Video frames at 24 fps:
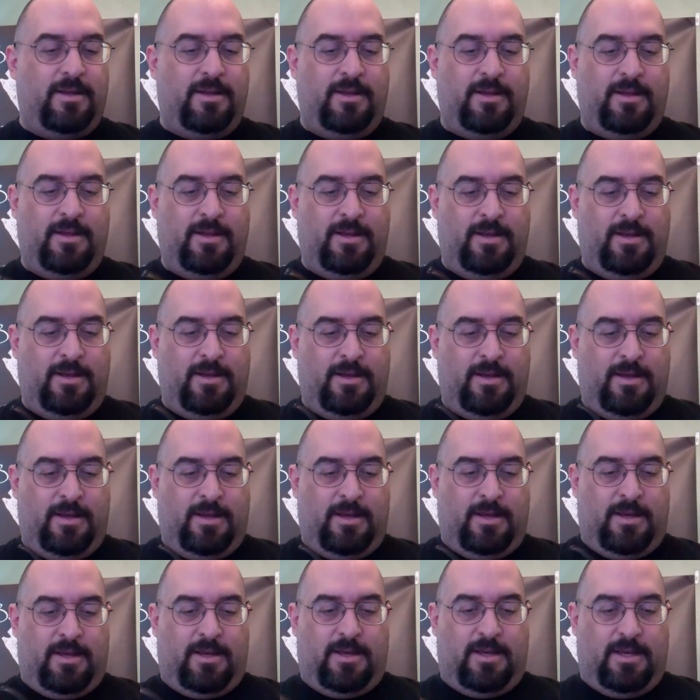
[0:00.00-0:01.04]

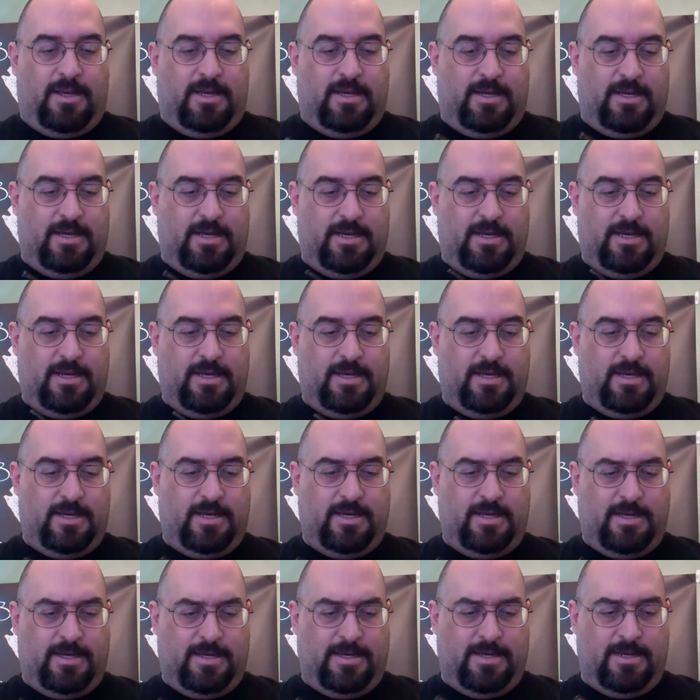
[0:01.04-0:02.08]

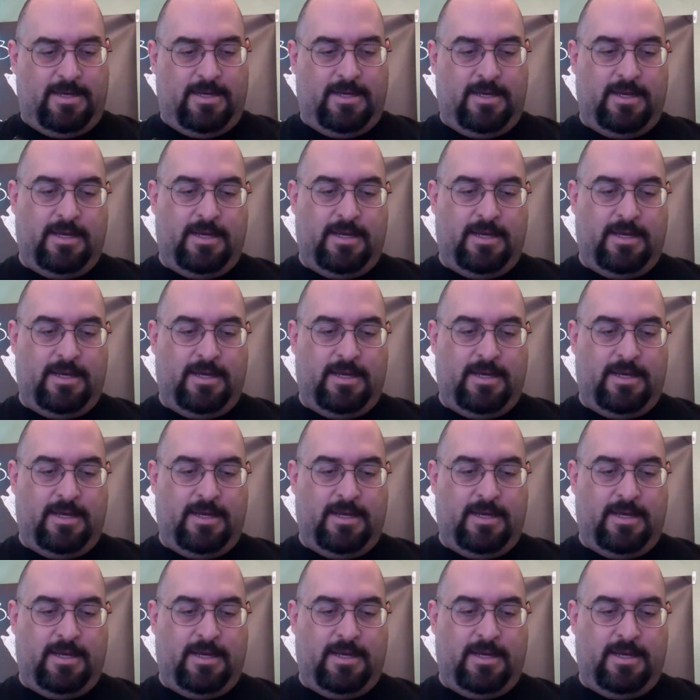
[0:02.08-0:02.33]
Nobody speaks.